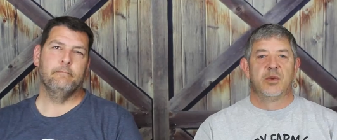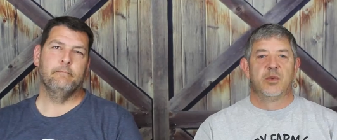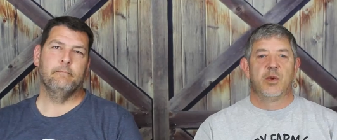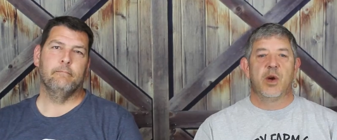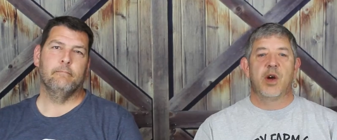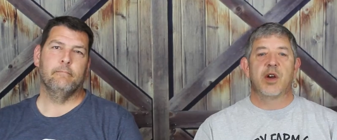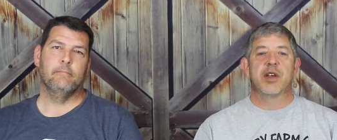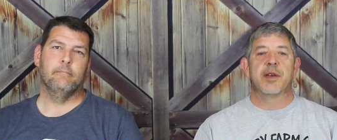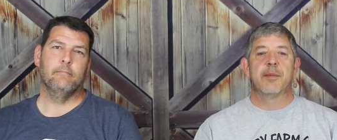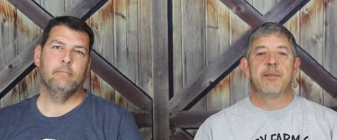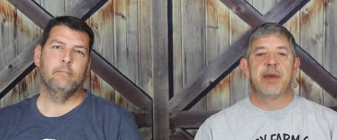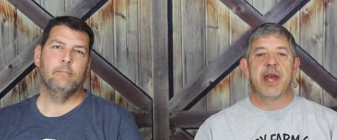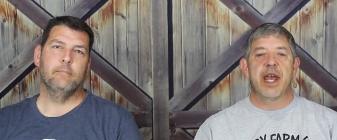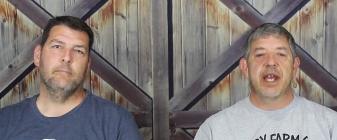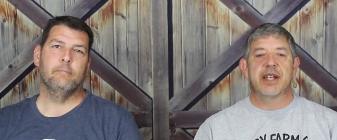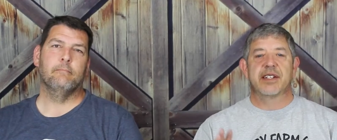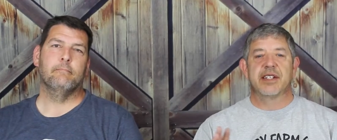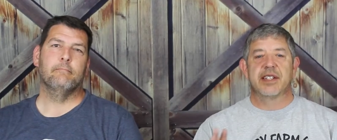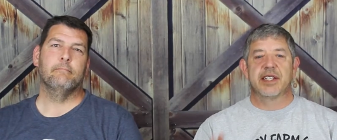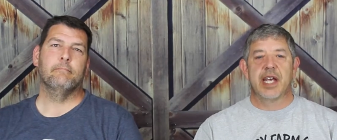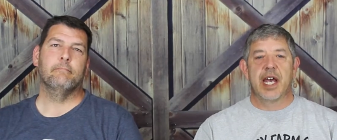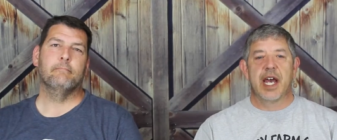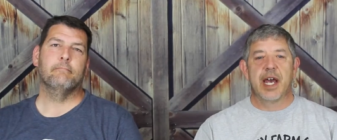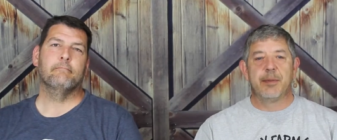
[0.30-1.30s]
Speaker 1: Welcome back
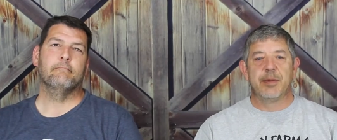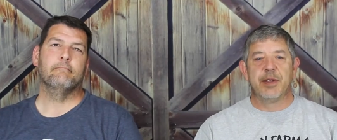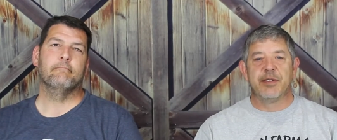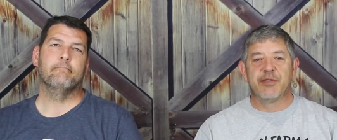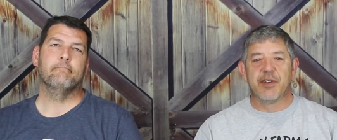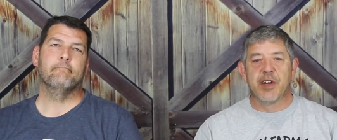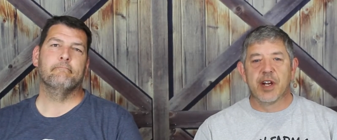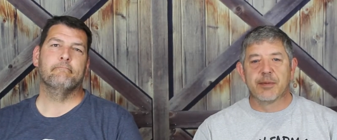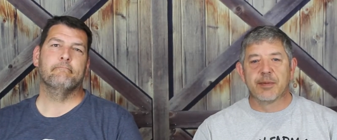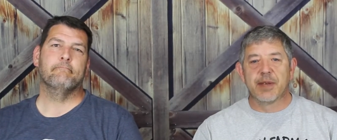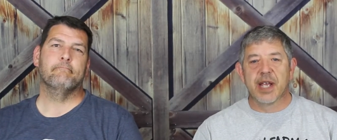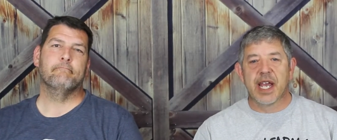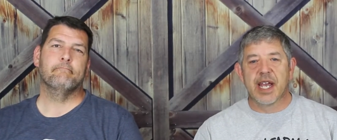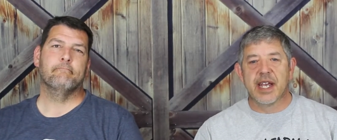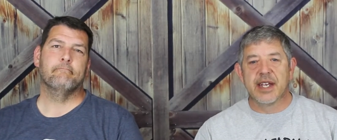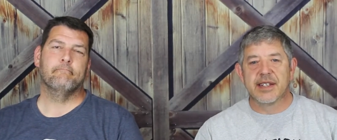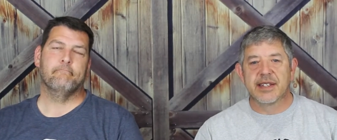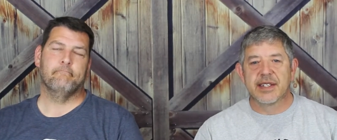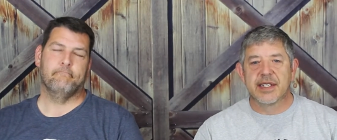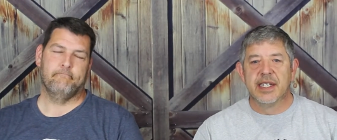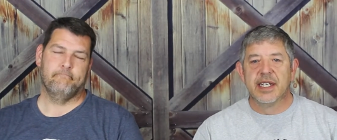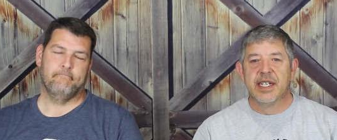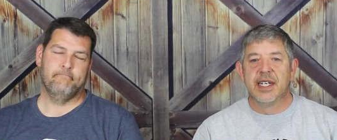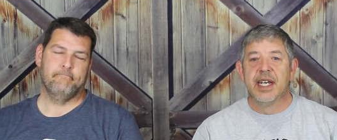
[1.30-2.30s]
to the Hobby Farm
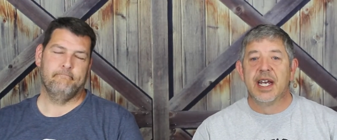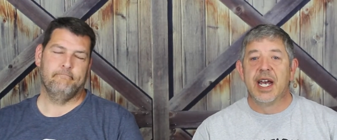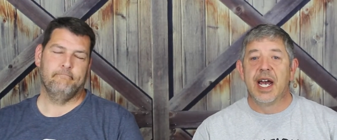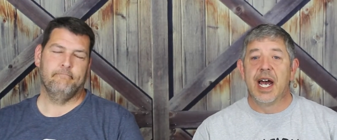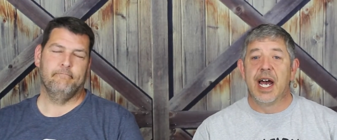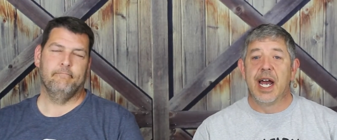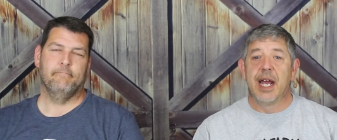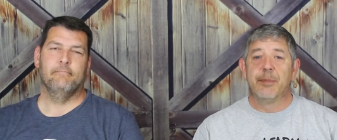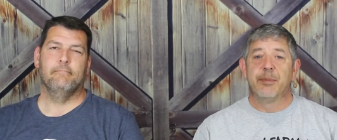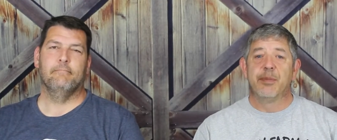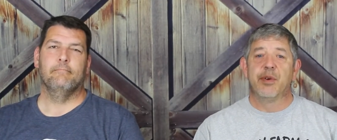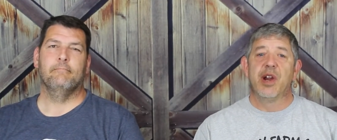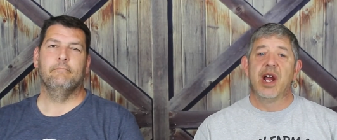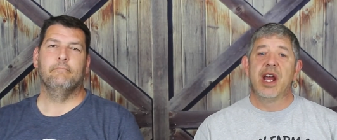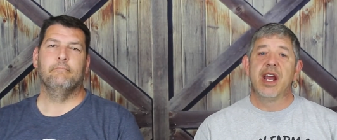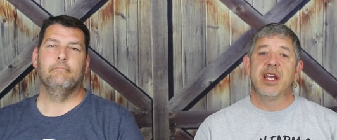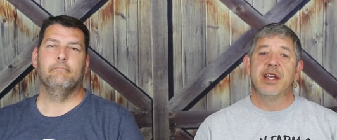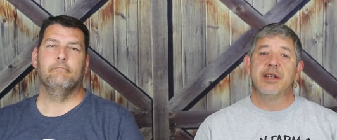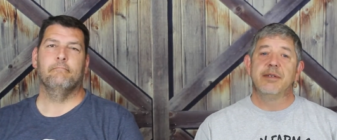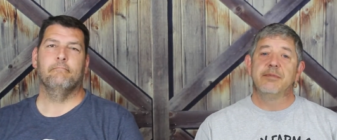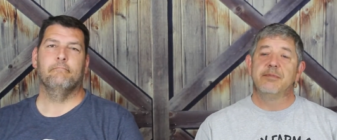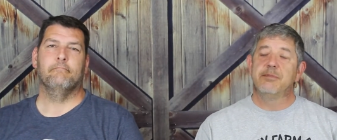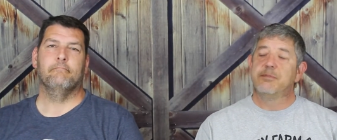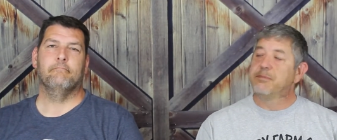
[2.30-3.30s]
Guys. I'm
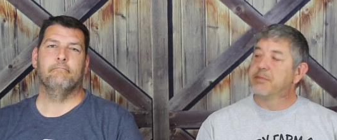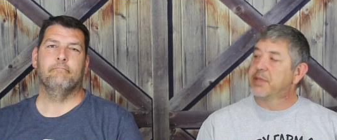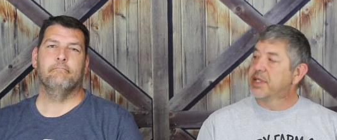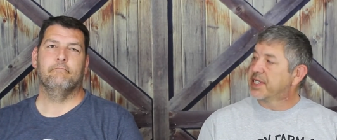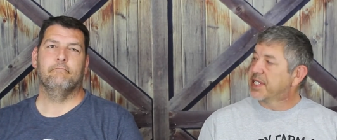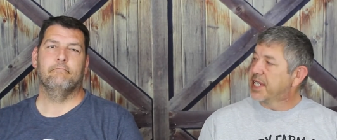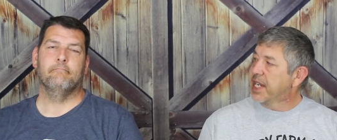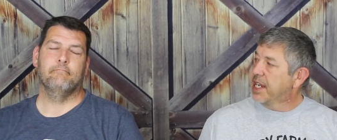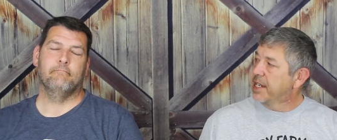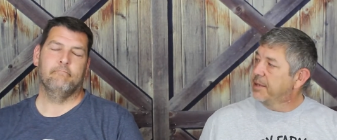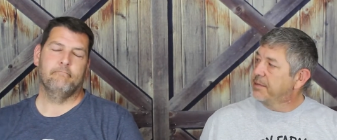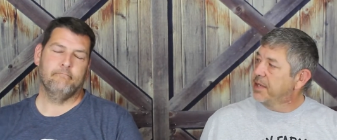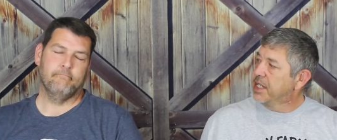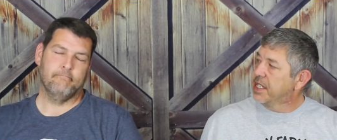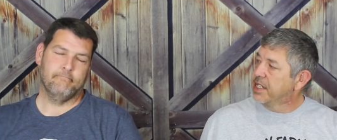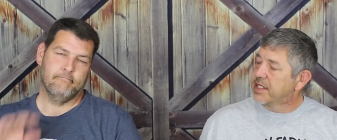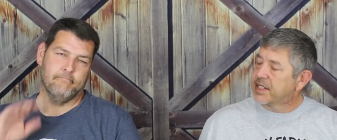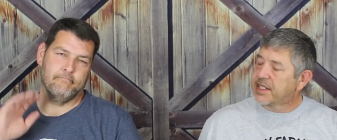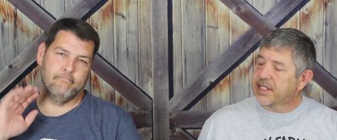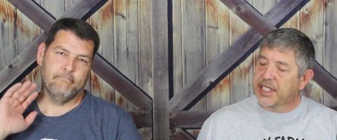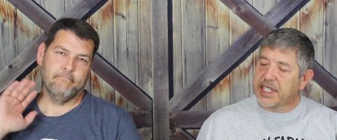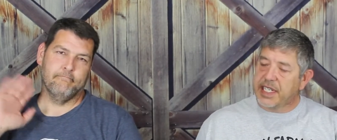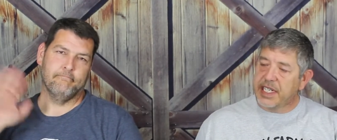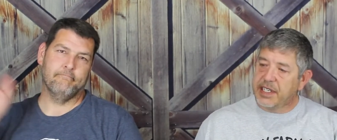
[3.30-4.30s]
Brian, beside me is
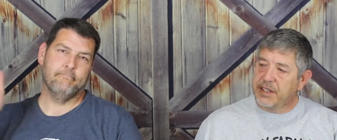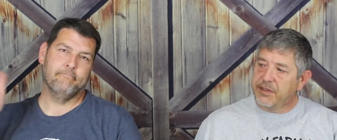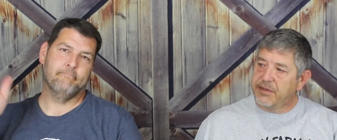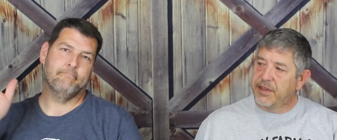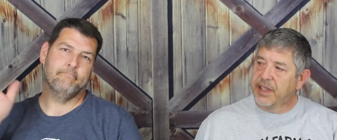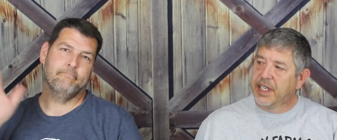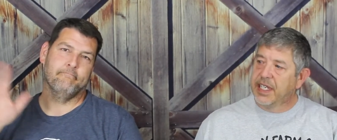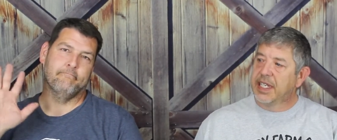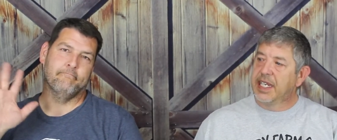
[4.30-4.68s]
Steve,